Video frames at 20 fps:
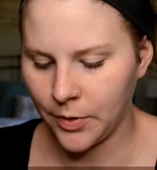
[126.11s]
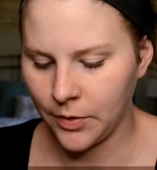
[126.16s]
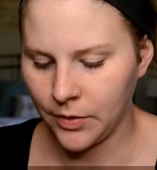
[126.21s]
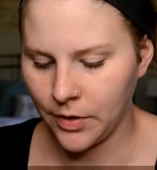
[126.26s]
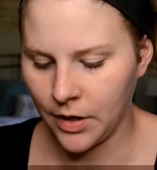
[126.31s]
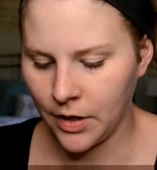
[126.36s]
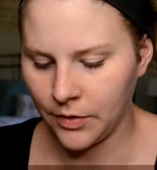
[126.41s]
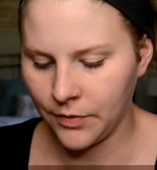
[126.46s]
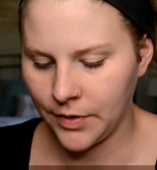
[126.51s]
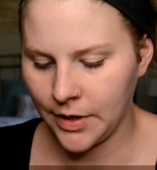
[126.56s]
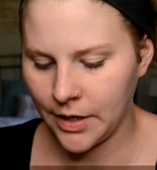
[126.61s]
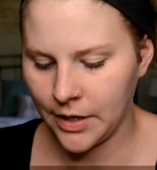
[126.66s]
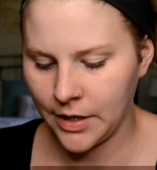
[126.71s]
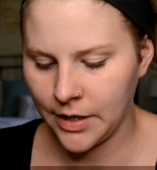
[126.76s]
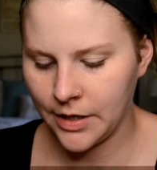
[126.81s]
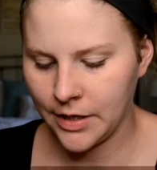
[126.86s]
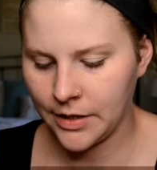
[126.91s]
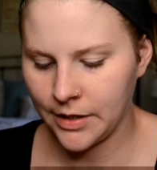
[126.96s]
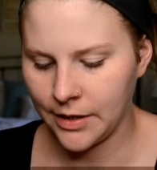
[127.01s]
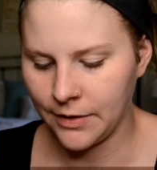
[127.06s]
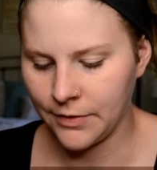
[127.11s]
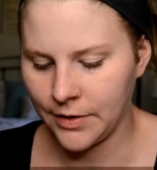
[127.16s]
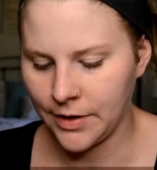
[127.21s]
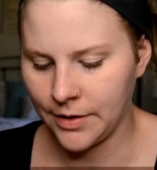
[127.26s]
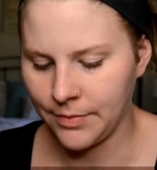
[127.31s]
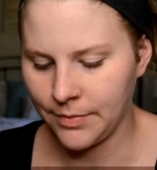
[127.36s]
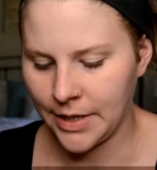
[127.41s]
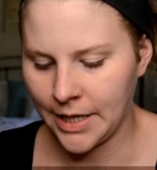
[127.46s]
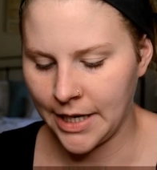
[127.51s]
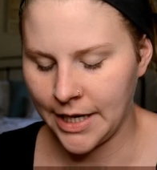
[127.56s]
Longwear, cover up
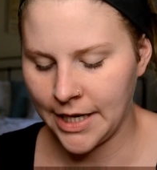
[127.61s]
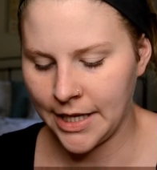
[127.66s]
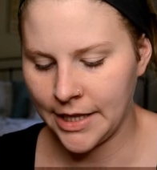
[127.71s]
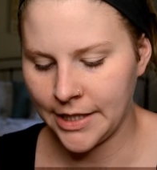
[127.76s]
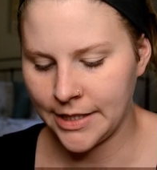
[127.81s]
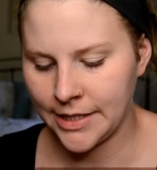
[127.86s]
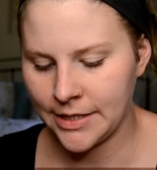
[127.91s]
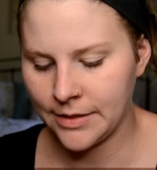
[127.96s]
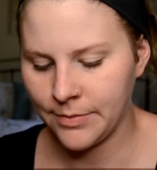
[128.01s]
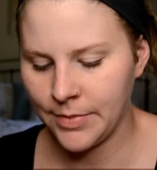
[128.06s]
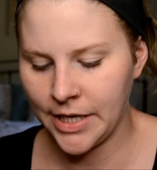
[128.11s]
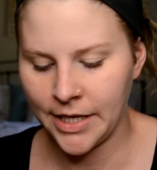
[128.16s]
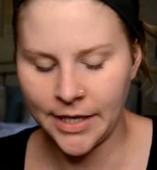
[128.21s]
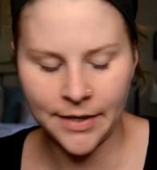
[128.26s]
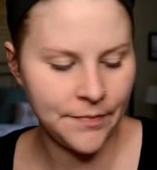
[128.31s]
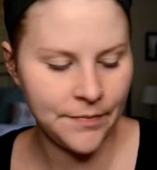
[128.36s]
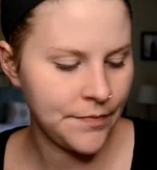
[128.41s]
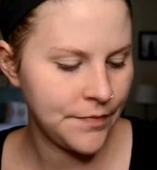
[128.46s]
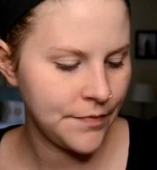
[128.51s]
my eyelids a bit.